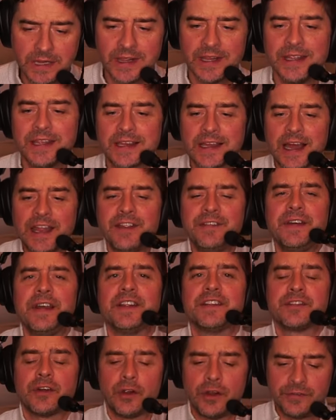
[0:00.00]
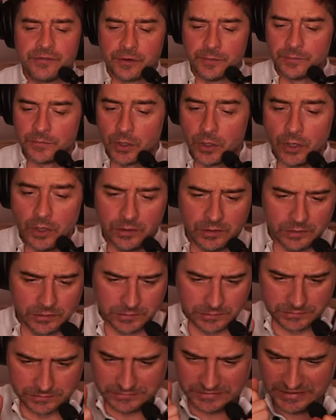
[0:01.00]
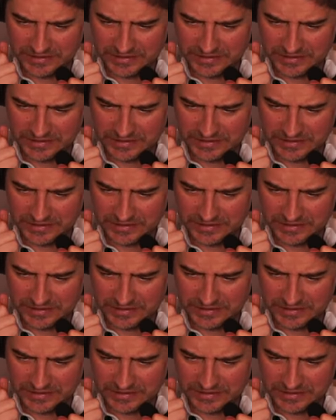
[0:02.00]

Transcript: You kind of feel sorry for him. Oh.